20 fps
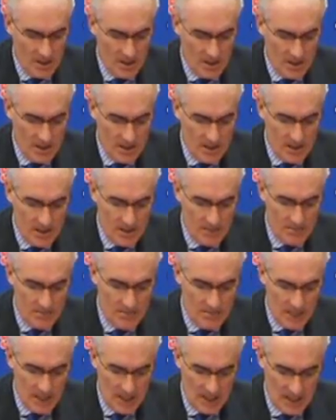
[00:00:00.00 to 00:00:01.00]

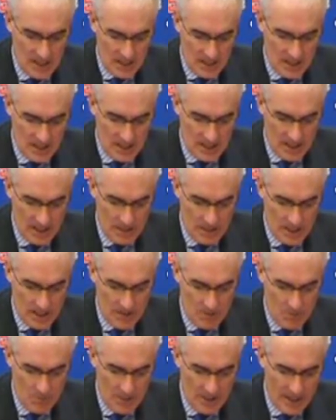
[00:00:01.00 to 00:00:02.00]
And I think
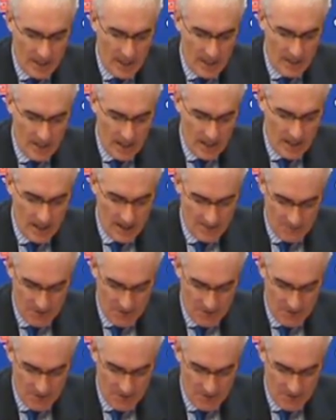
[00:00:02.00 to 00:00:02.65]
then we got a lot of